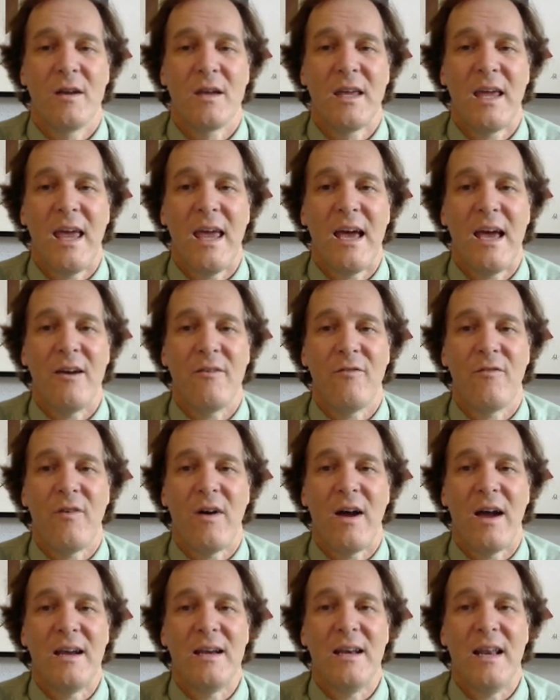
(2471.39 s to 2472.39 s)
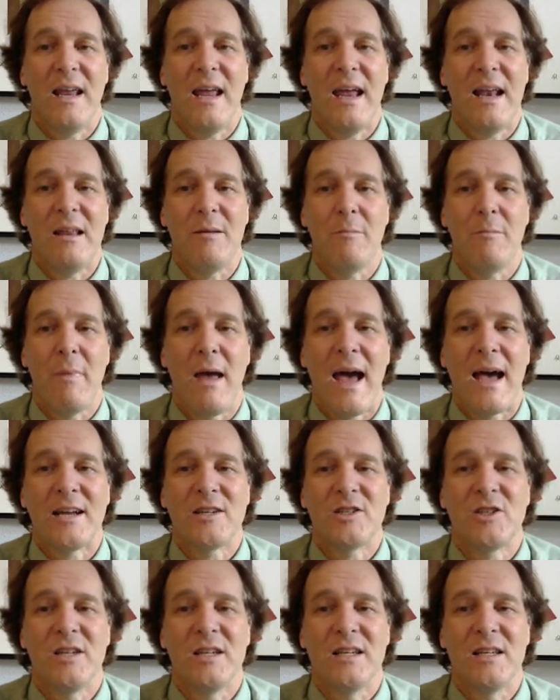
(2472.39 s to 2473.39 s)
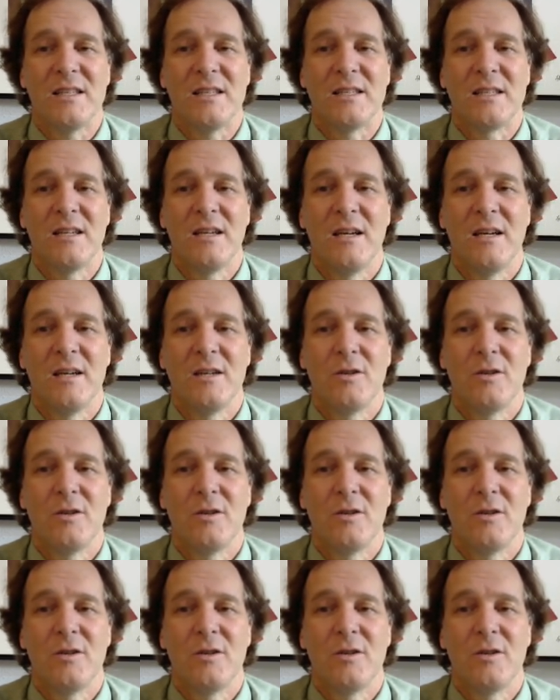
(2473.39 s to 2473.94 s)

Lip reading: can't find any matches